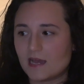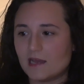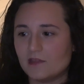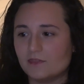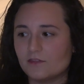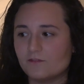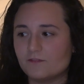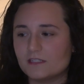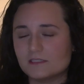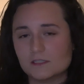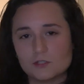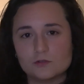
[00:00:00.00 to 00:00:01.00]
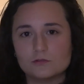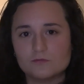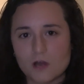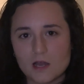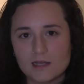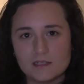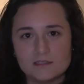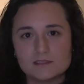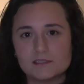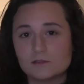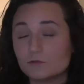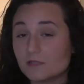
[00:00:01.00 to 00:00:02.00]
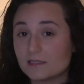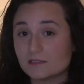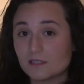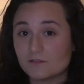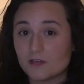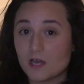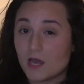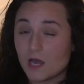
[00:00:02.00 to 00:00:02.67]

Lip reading: and the physical violence and all that stuff.